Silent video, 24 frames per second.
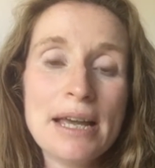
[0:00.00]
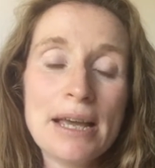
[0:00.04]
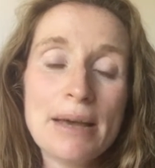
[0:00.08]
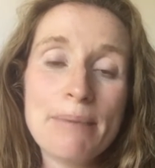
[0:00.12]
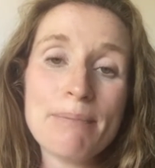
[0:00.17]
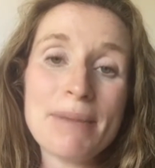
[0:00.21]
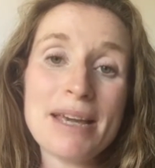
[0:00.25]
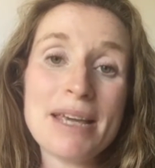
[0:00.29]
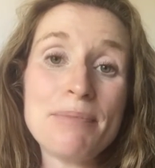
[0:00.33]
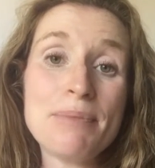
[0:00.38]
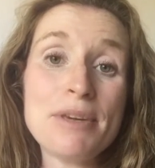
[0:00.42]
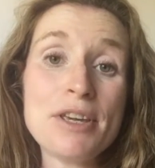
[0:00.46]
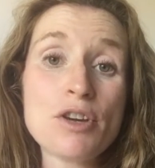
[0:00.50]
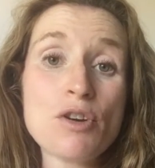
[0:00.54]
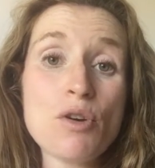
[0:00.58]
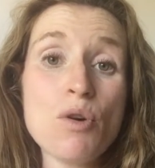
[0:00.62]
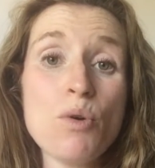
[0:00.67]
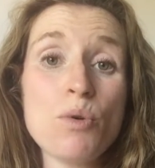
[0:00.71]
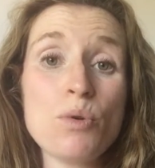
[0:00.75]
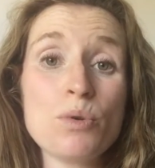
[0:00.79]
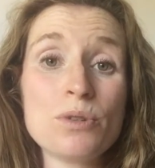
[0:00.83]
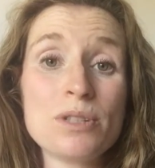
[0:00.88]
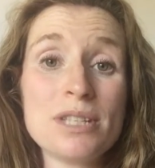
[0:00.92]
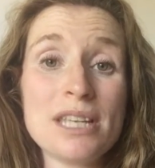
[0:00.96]
may be
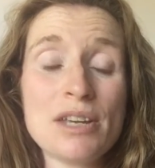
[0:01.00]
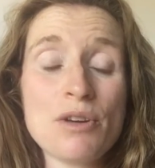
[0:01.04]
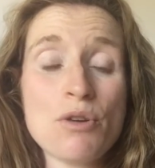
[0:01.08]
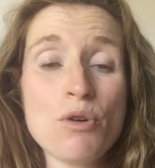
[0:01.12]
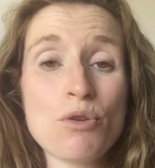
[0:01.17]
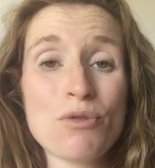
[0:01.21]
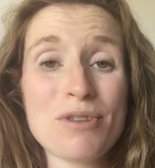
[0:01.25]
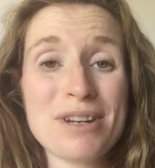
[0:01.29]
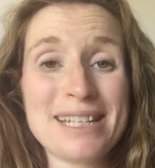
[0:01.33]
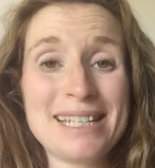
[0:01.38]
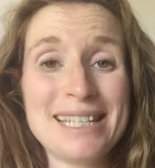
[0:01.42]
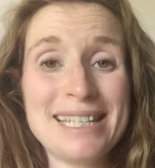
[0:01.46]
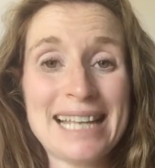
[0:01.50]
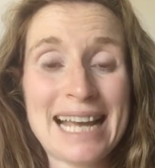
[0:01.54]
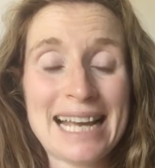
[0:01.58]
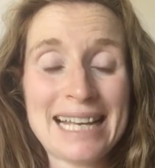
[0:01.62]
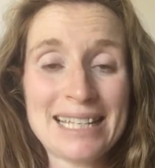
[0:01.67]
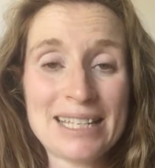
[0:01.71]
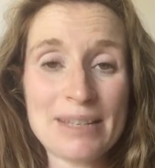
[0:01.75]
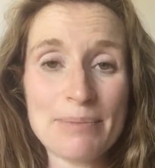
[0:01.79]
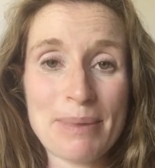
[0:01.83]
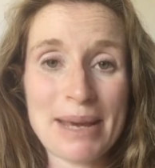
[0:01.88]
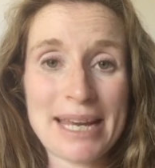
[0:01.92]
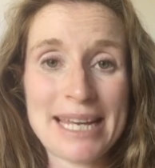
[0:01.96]
causing or
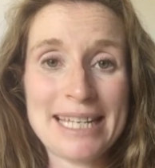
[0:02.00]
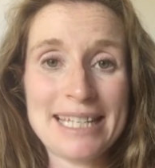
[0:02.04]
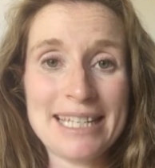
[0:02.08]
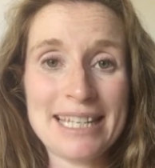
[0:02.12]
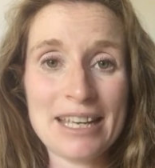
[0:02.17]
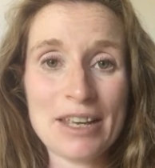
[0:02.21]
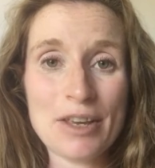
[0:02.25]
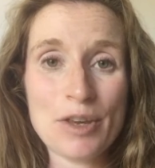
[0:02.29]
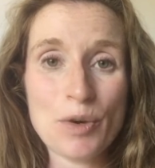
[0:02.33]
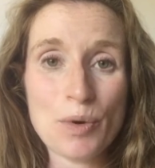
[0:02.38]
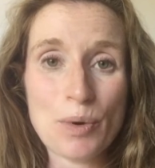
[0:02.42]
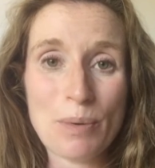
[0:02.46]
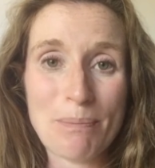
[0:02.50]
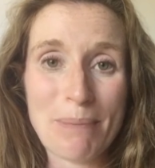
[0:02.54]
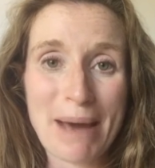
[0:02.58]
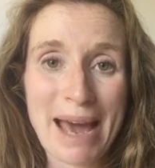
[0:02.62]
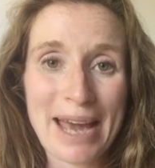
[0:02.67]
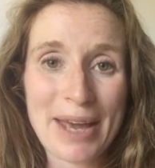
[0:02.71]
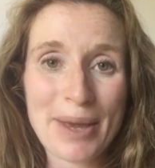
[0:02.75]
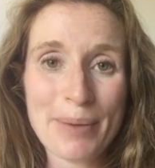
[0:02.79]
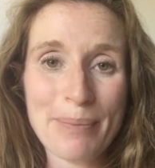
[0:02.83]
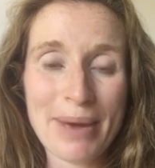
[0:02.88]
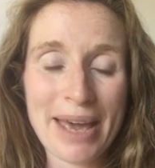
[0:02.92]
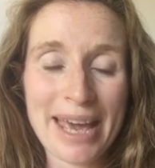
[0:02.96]
exacerbating your
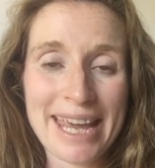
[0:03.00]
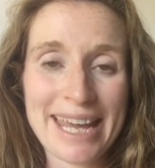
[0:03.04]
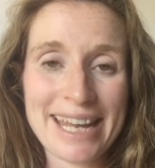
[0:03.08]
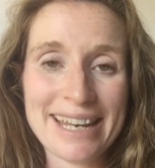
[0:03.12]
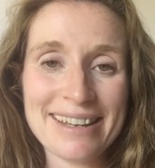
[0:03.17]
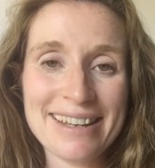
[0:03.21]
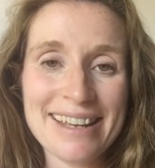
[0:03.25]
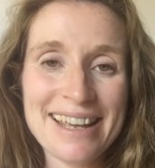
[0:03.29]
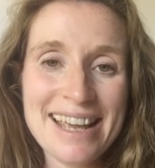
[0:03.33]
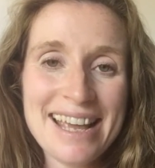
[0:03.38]
back pain.